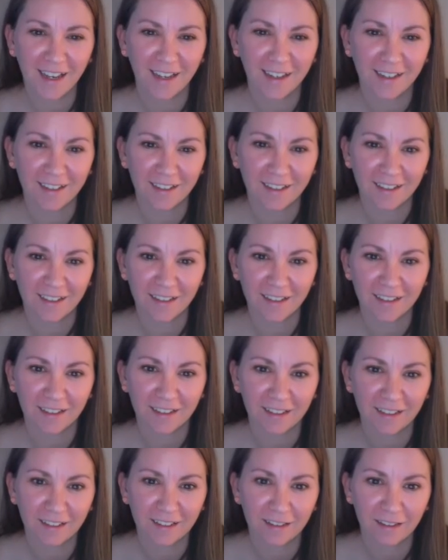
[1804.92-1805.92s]

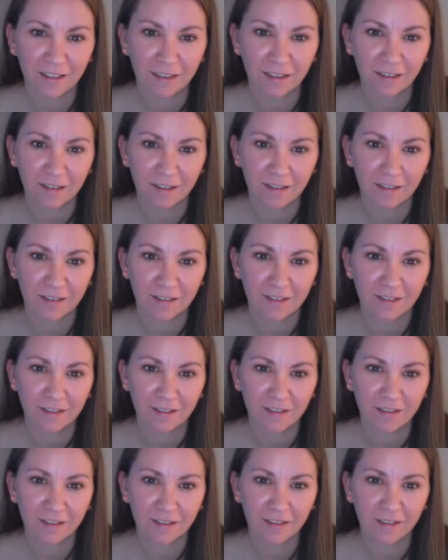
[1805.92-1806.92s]

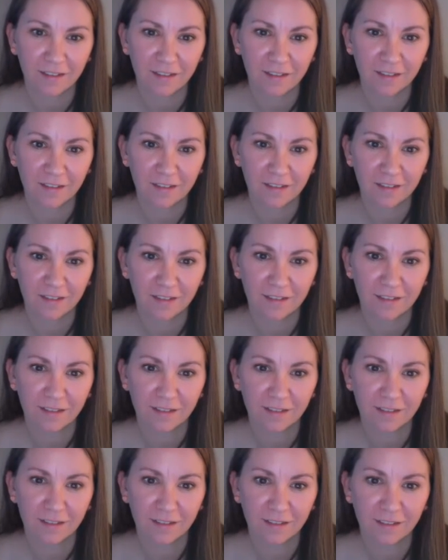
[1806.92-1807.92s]

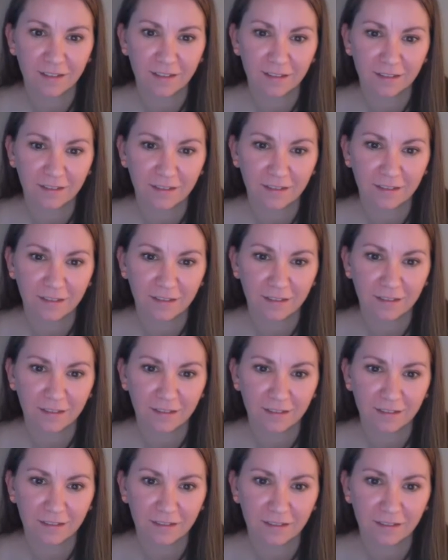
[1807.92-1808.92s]

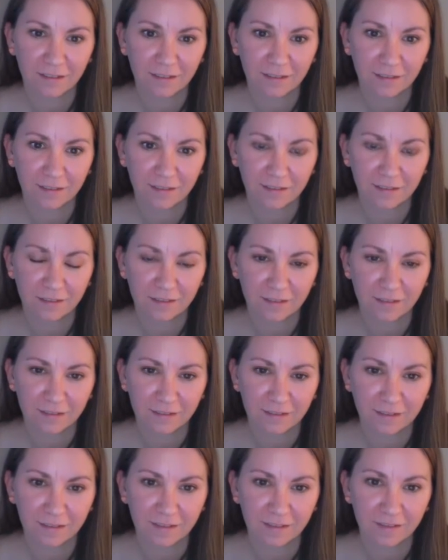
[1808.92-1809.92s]

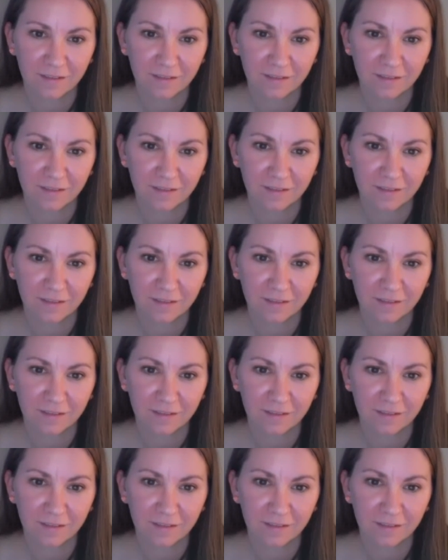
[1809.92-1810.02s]
(not speaking)